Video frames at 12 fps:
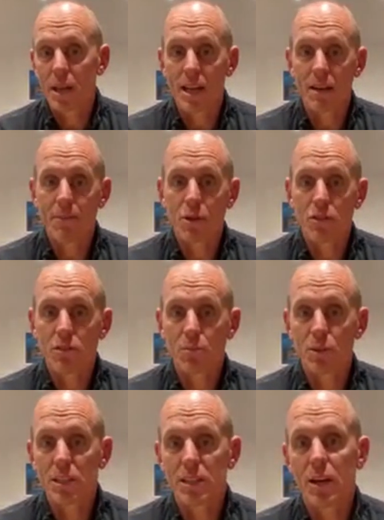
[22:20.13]
and
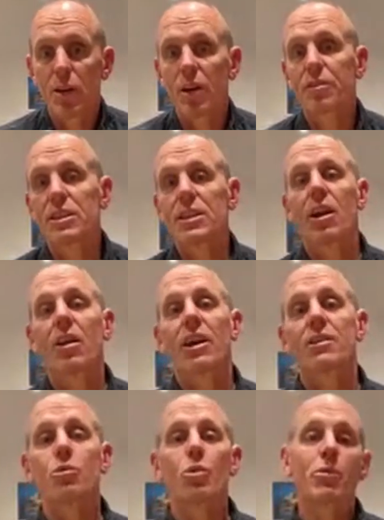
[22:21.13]
possibly, obviously I
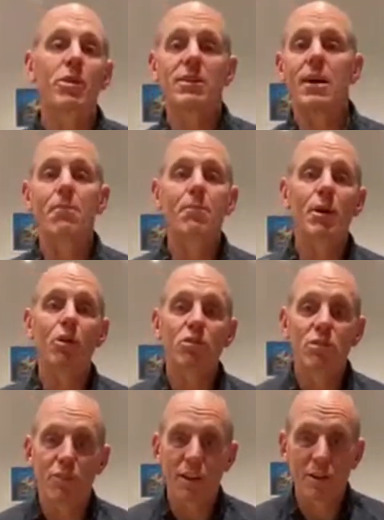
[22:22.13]
like to work with
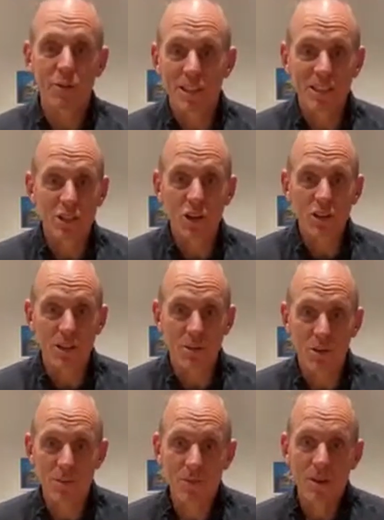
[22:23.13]
dumbbells if anyone has got them,
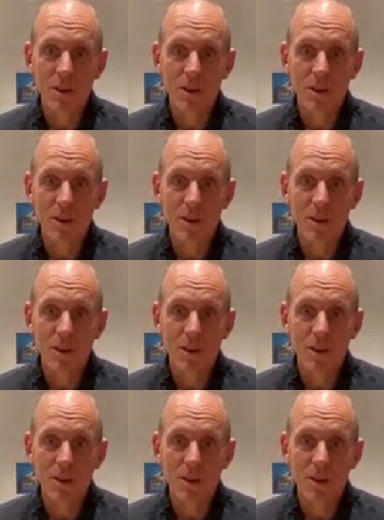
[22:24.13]
right?